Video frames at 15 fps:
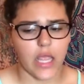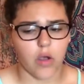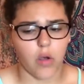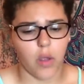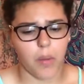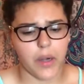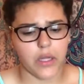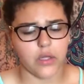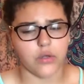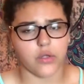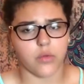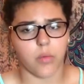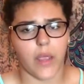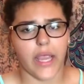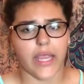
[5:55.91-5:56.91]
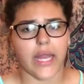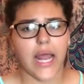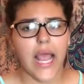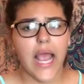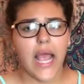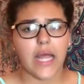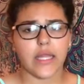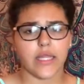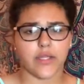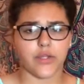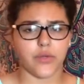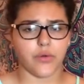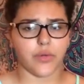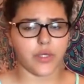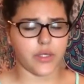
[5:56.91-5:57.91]
oh, I want to lose weight. Let's
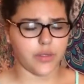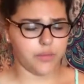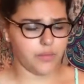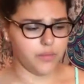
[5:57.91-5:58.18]
do this.